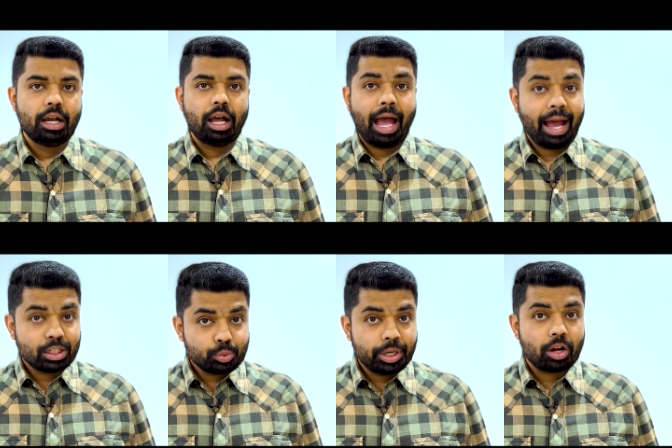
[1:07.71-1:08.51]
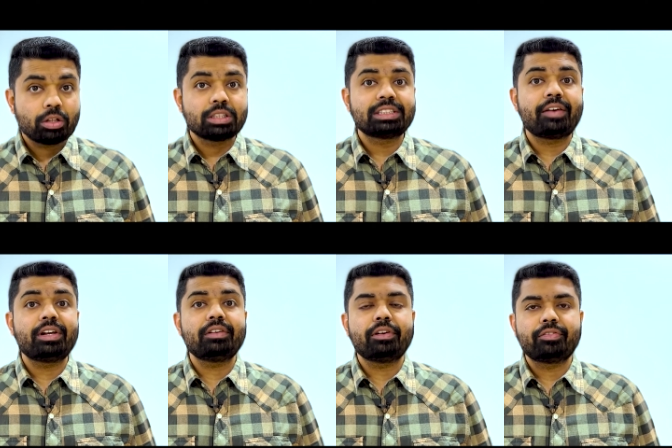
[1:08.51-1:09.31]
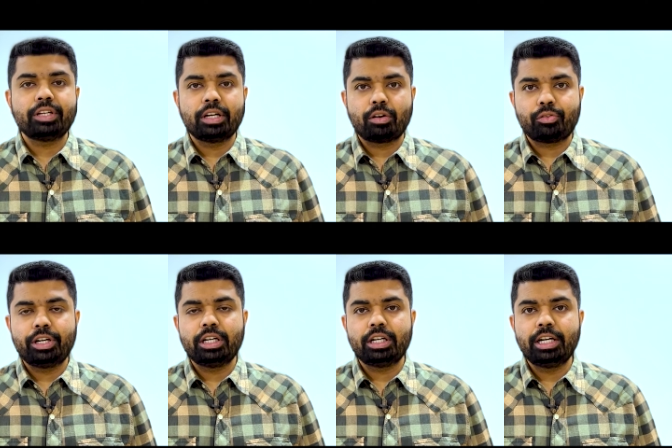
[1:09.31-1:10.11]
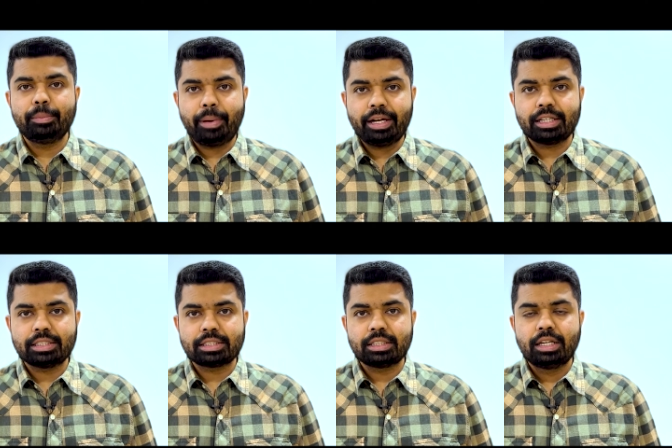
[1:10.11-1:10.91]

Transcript: as we are on the 75th year of Indian independence,